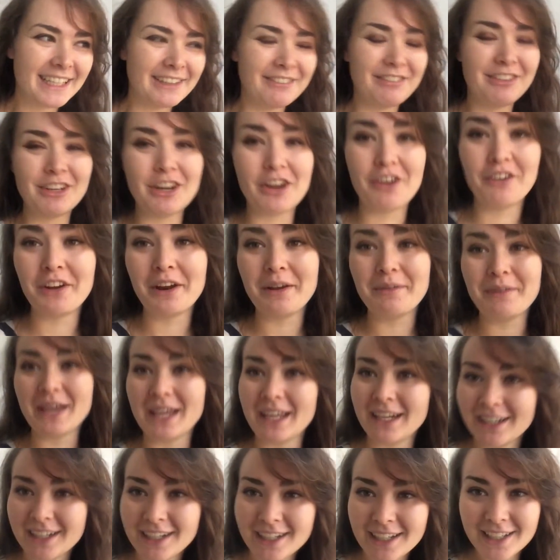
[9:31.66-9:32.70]
If you know what I
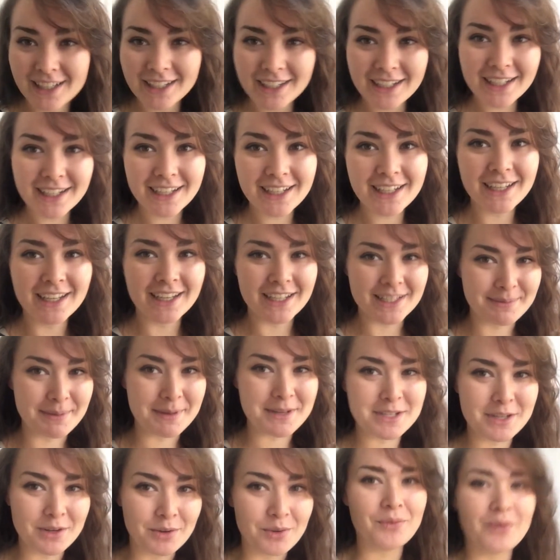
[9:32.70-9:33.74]
mean,
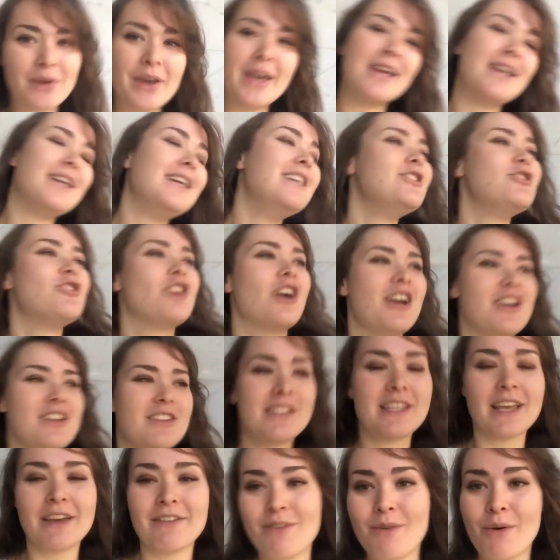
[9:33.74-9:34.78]
especially when we're trying to
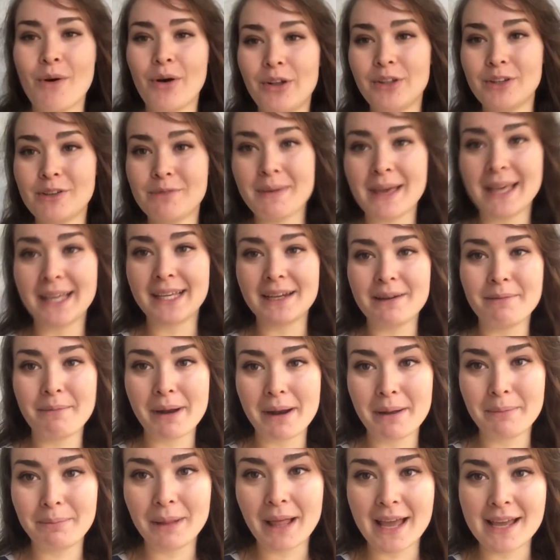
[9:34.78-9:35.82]
save the world and make it a
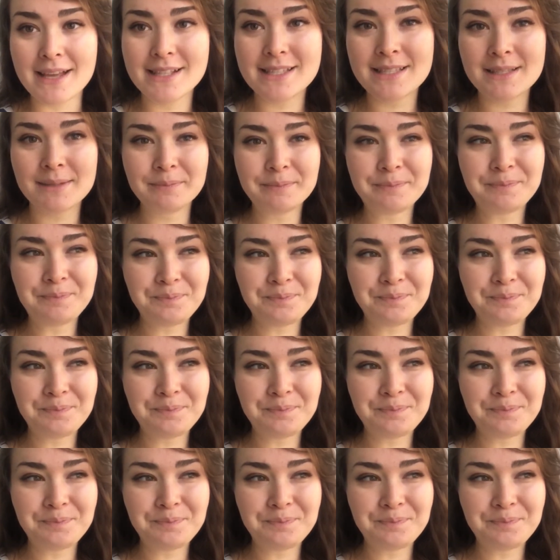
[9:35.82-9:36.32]
better place.